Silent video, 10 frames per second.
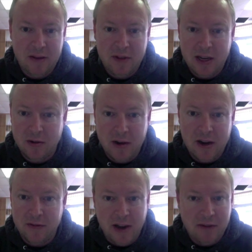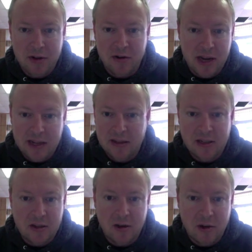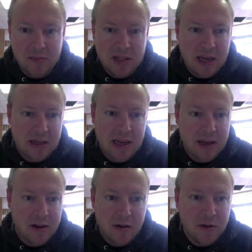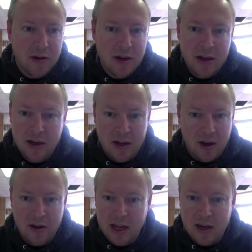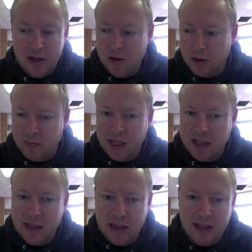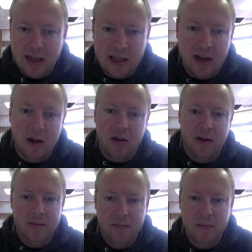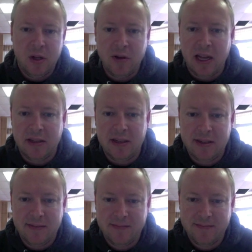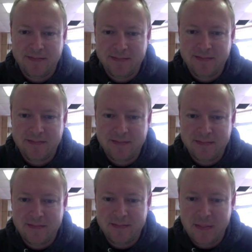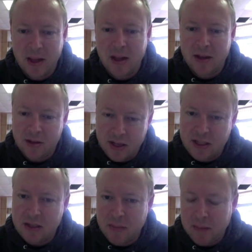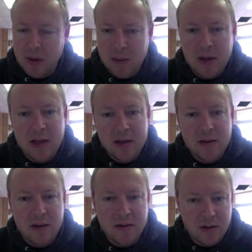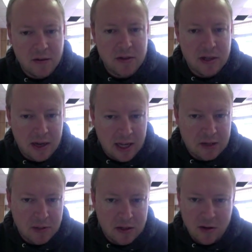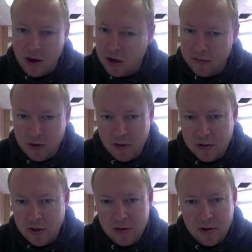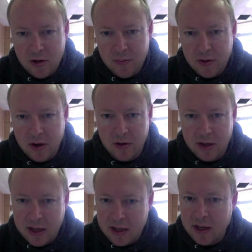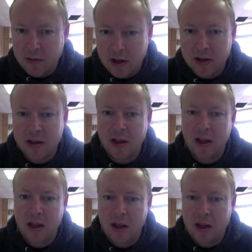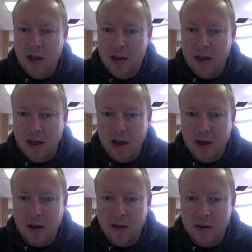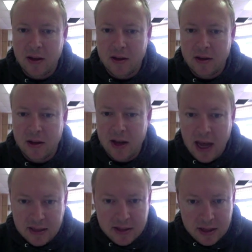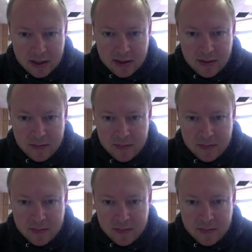if they direct 500 Nazis to your website to take it over, all you got to do is think, gone. No Nazis. So this is my public service announcement to all of you on YouTube that are dealing with the Nazis,